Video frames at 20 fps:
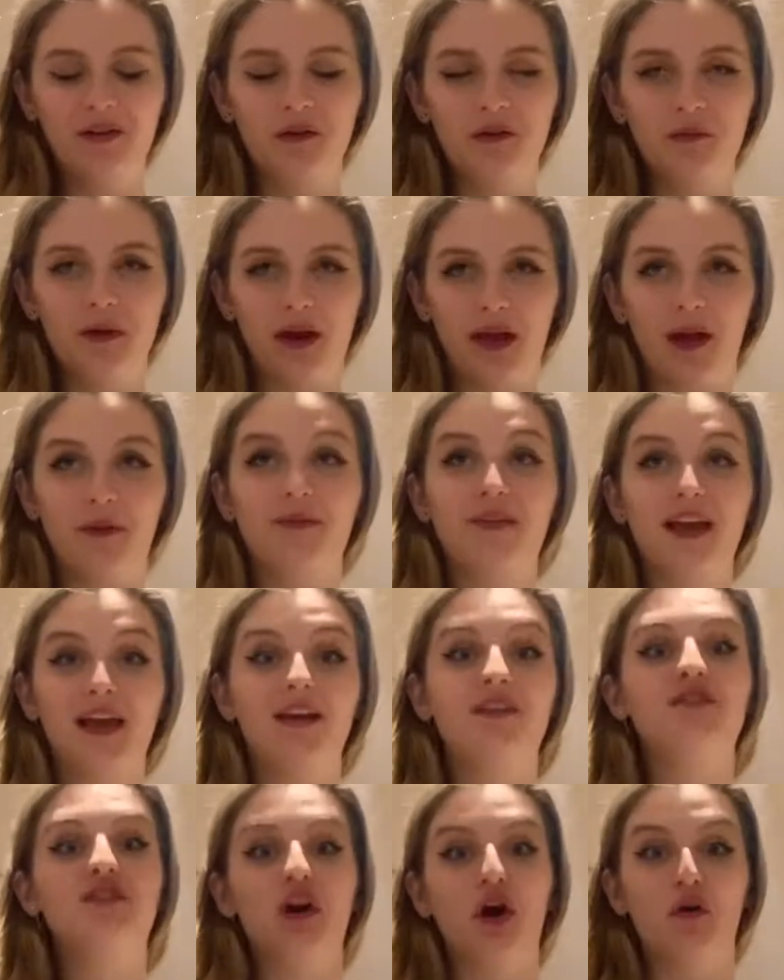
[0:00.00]
Wait, I'm
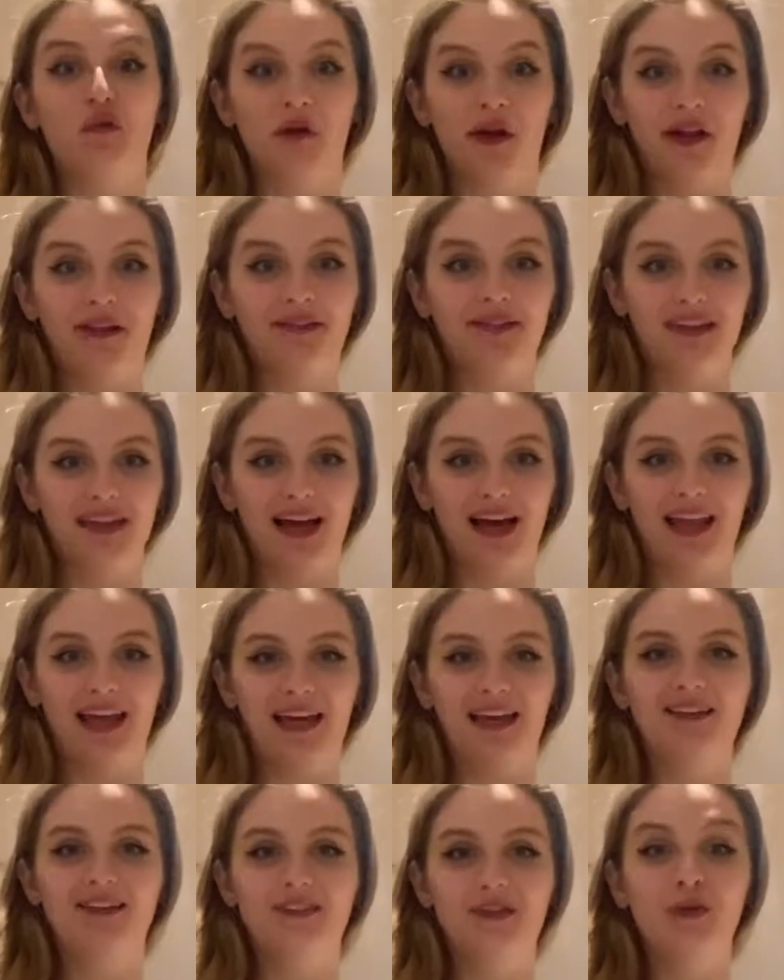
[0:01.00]
saying don't run into the
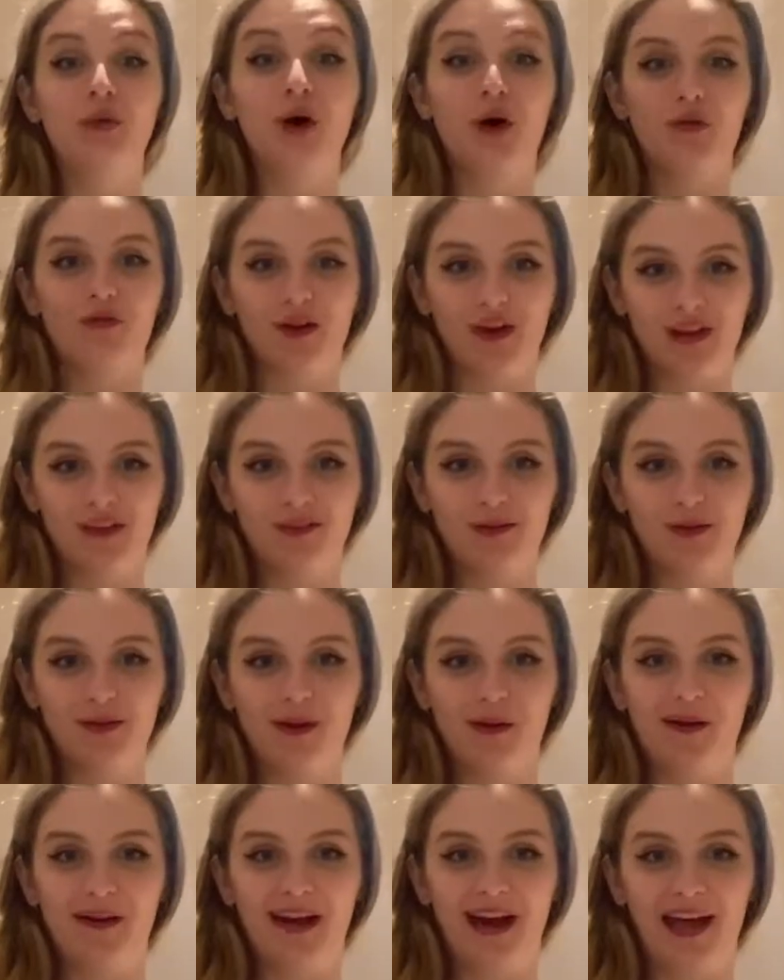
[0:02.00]
alley. Do not run into a
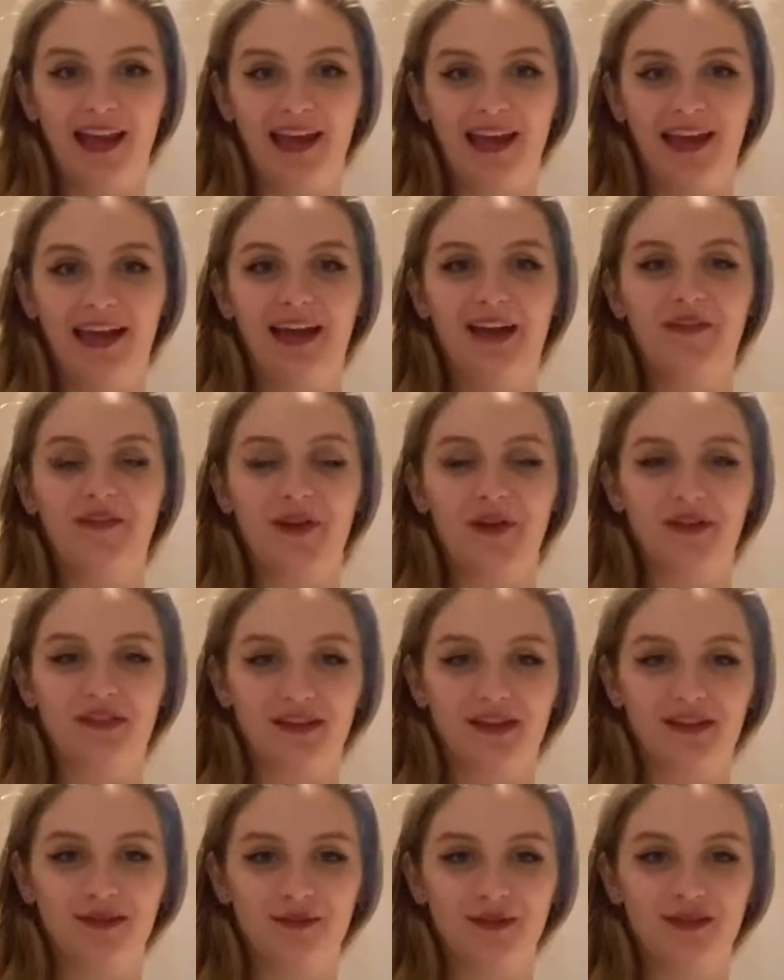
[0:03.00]
dark alley if it looks
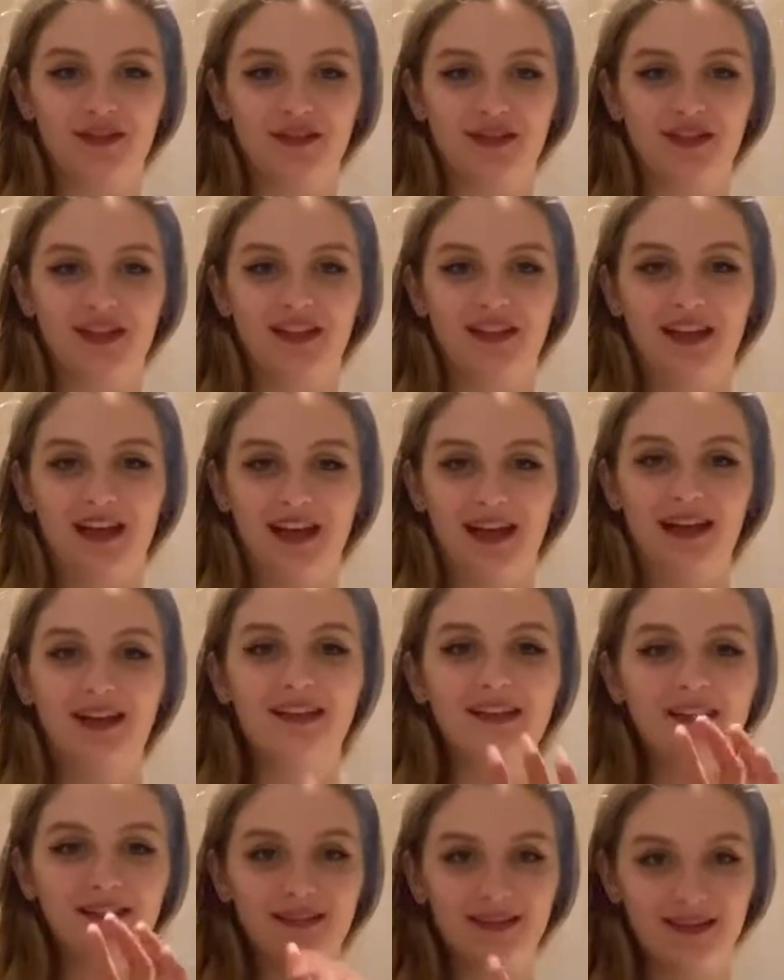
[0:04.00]
like someone dodgy in there.
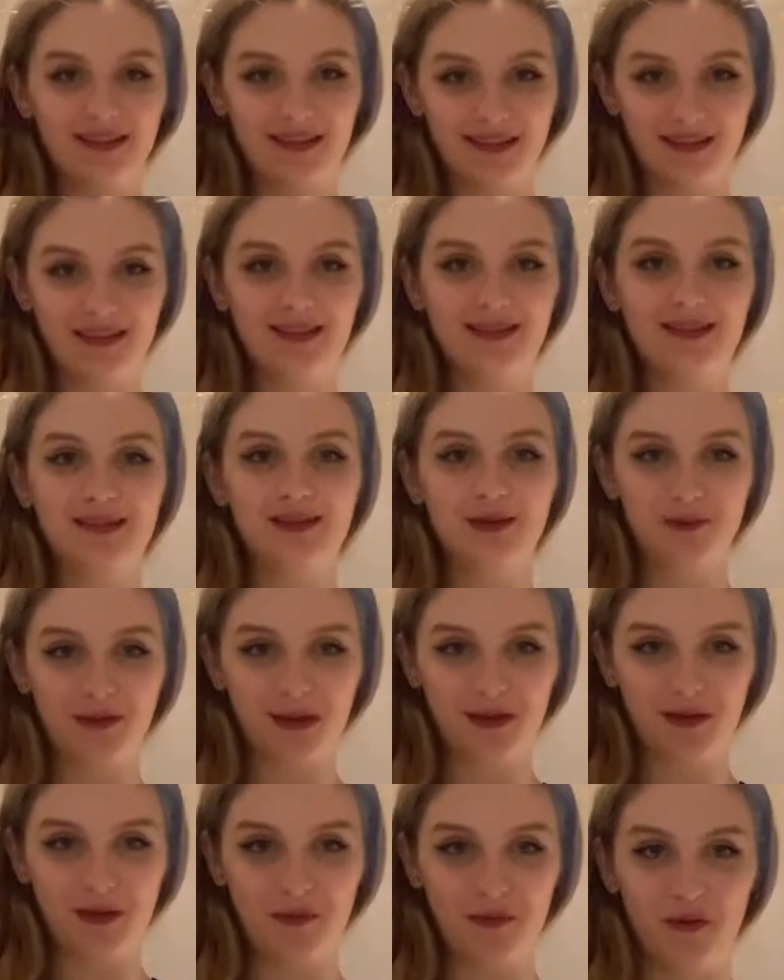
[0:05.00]
Top
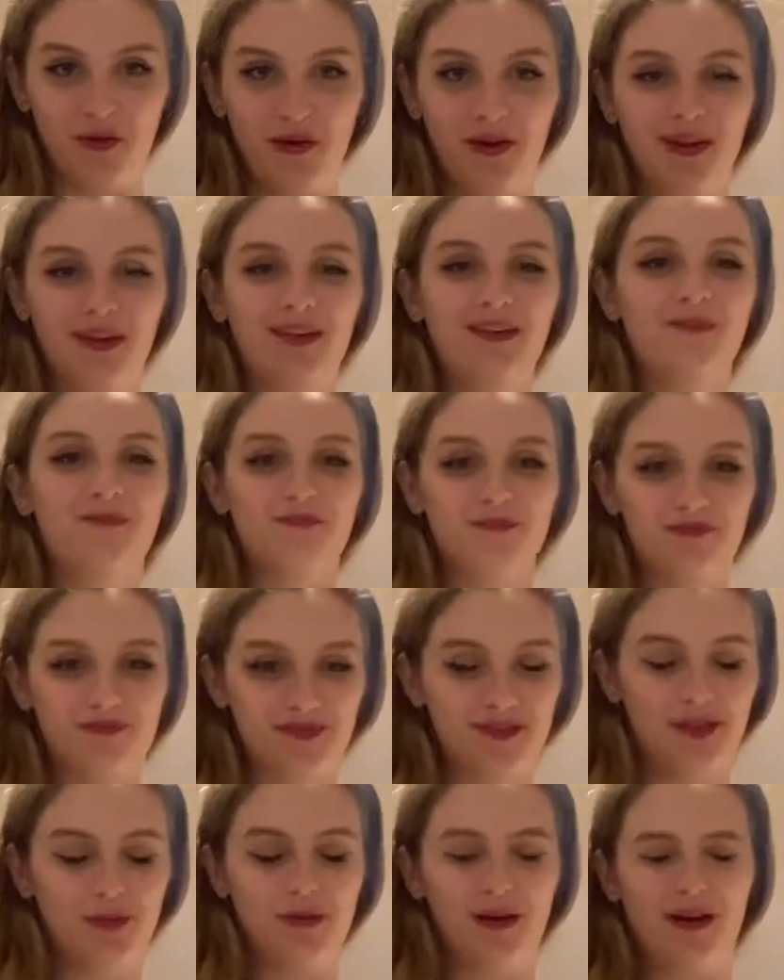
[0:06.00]
tip number 1.
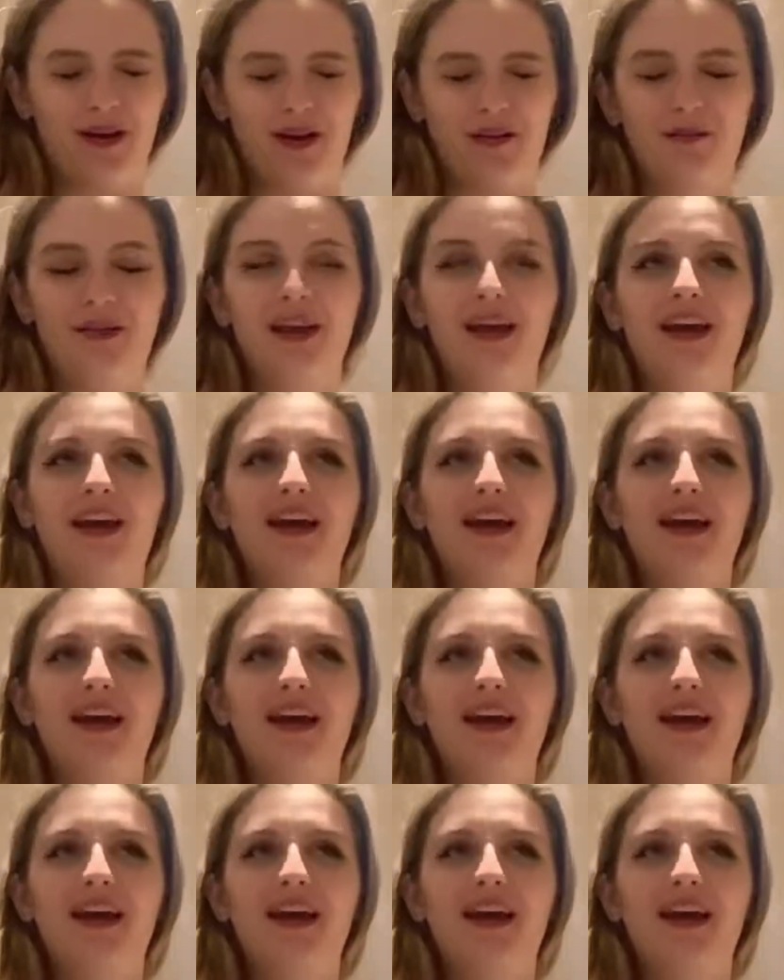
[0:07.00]
You're welcome.